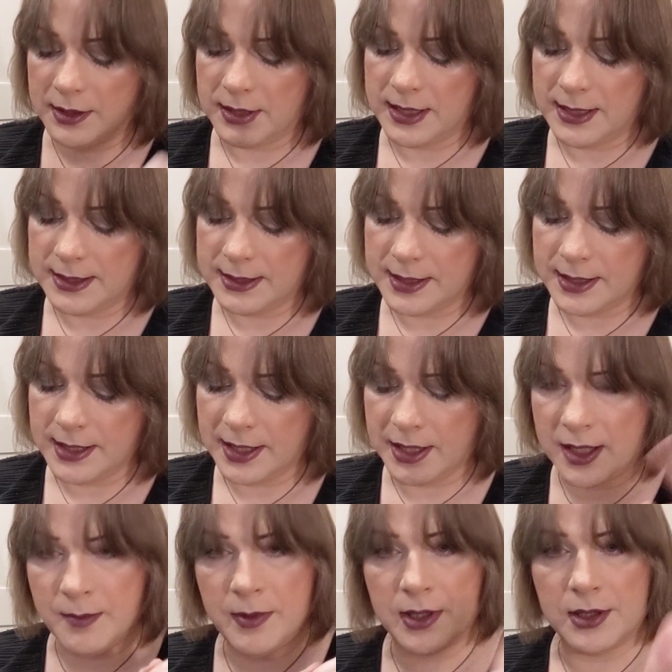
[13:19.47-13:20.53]
DC
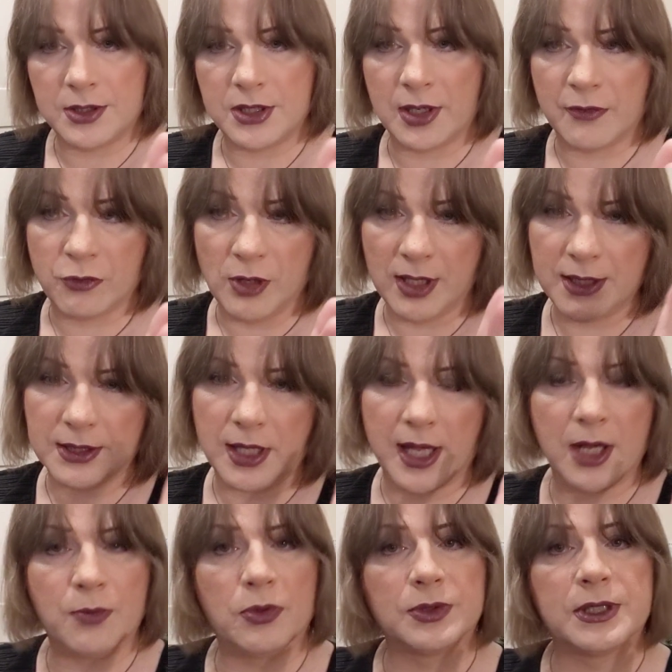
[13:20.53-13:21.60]
and Image have released the
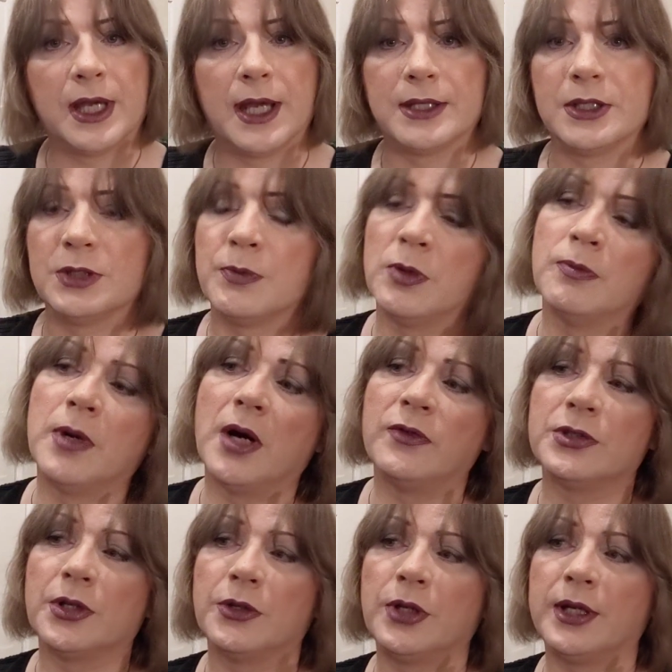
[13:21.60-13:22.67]
April titles, but
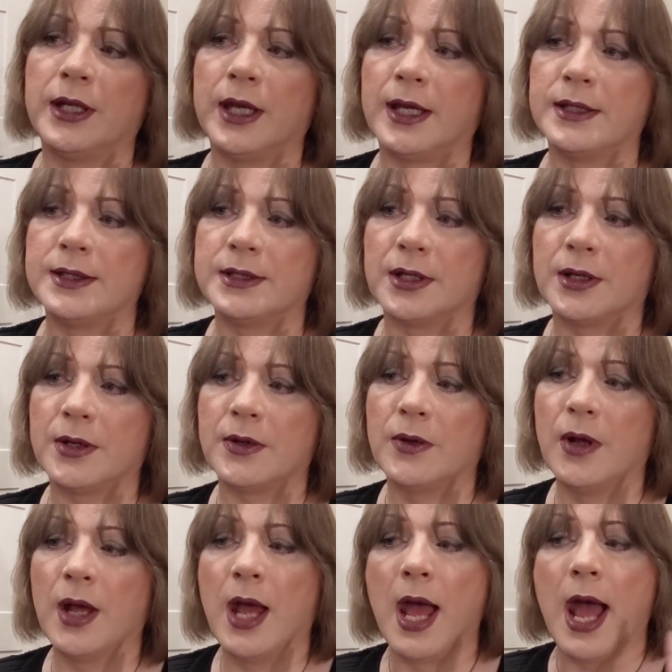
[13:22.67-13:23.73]
Marvel's not done it yet, so
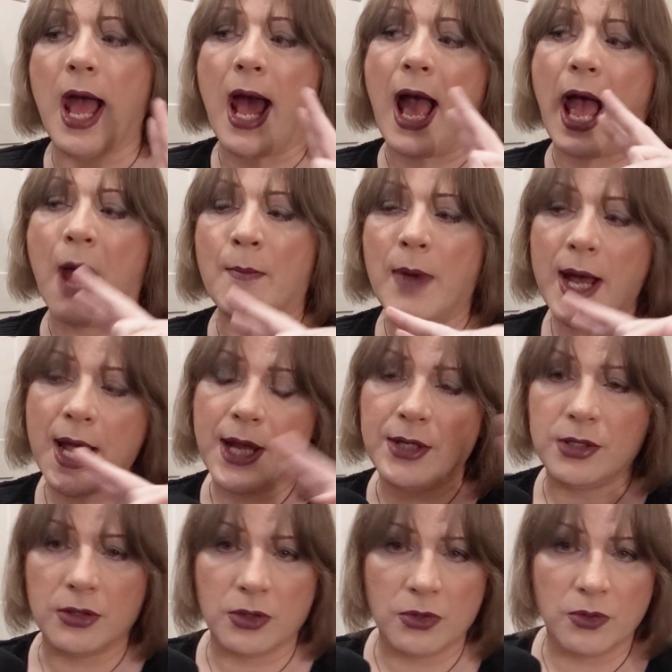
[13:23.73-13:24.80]
I might
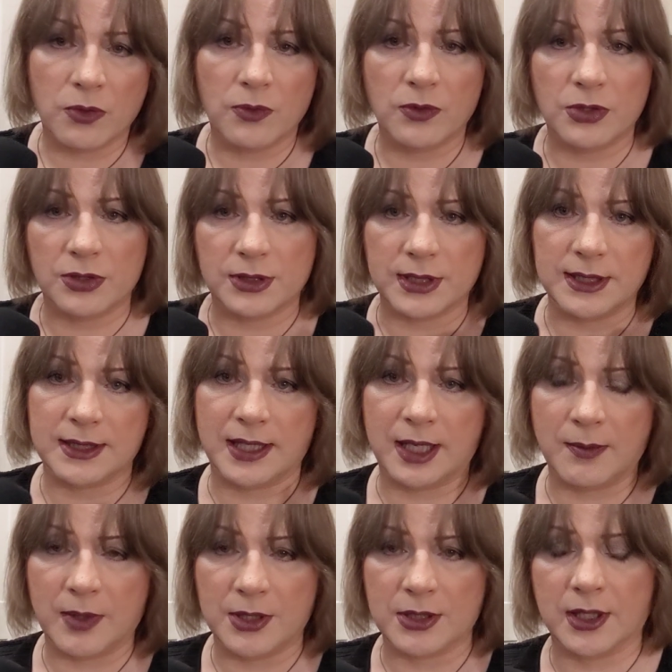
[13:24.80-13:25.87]
do just DC and
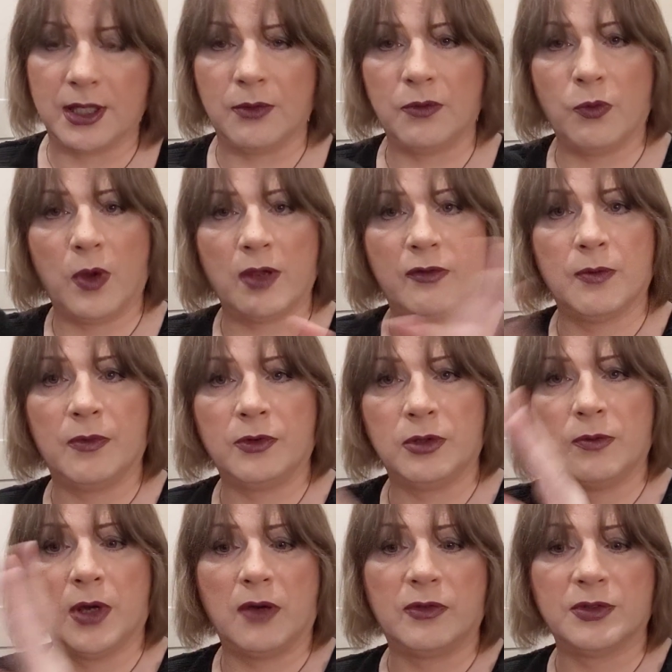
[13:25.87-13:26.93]
Image and then wait for do
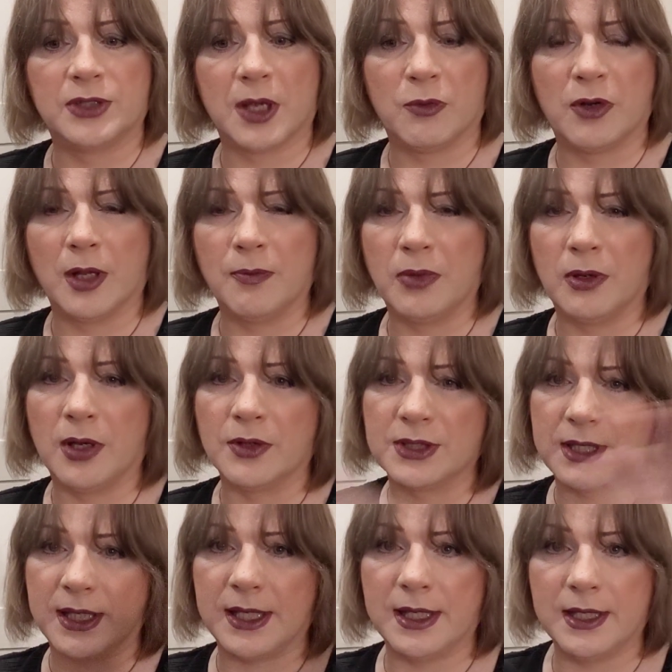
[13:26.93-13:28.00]
Marvel separately, but I'll
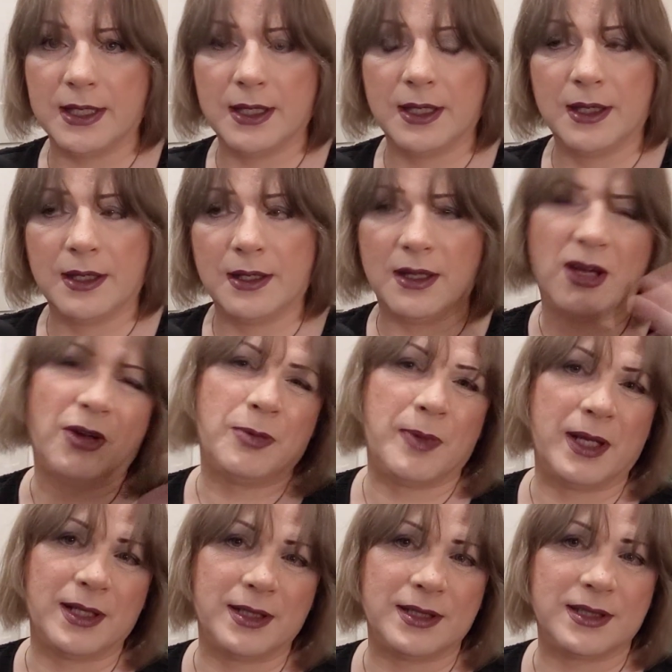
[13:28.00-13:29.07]
see. It all
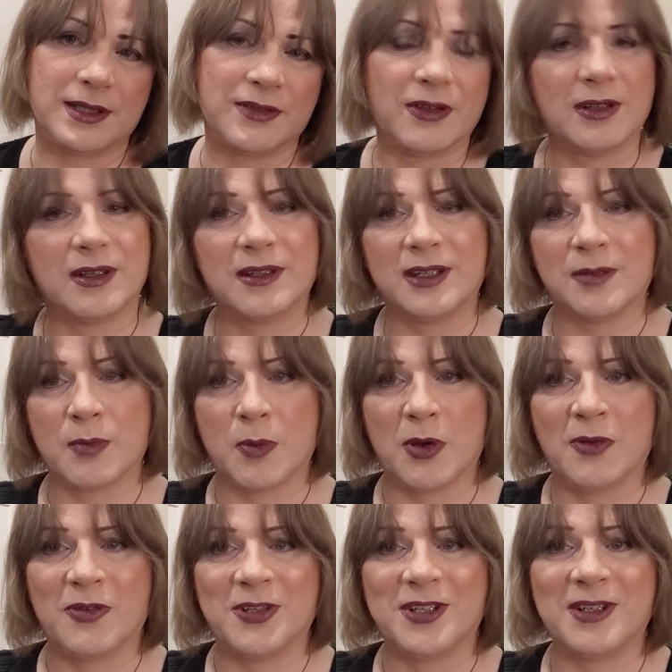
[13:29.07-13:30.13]
depends if I can be
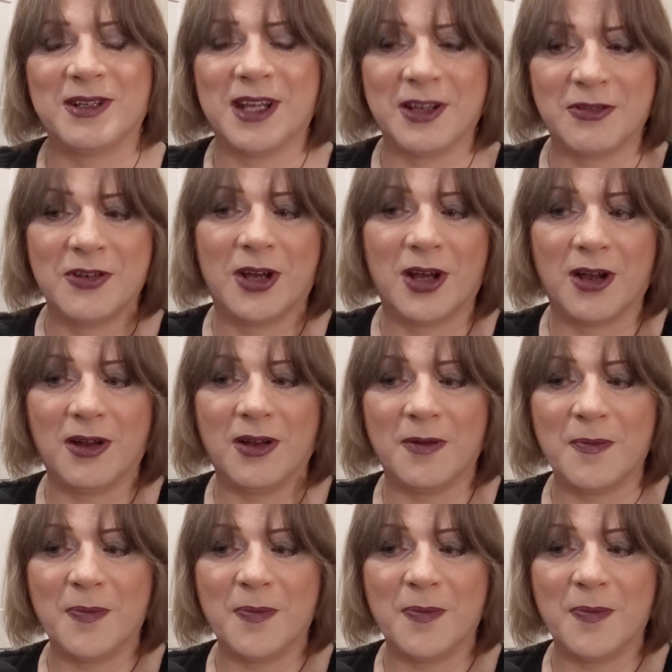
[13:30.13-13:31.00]
bothered. If not,